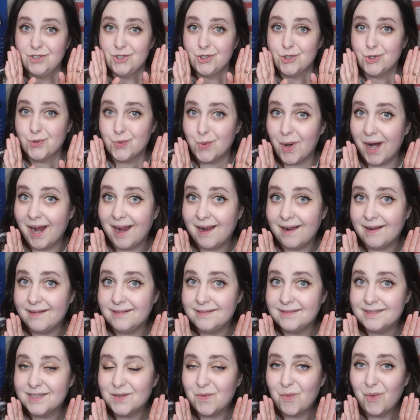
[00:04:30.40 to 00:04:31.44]

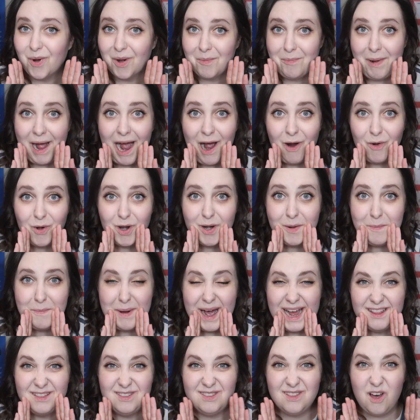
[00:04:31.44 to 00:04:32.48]
trains were powered
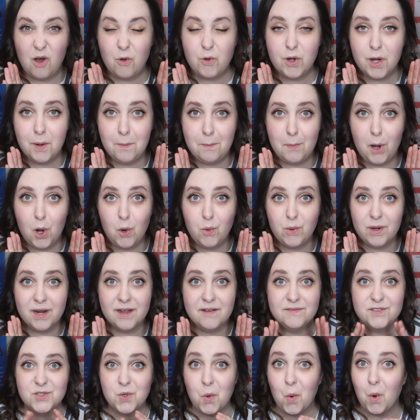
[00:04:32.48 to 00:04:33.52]
by
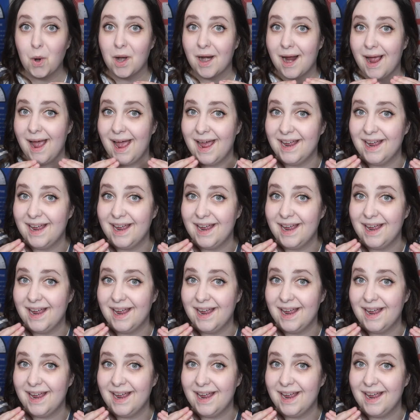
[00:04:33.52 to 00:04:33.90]
locomotives or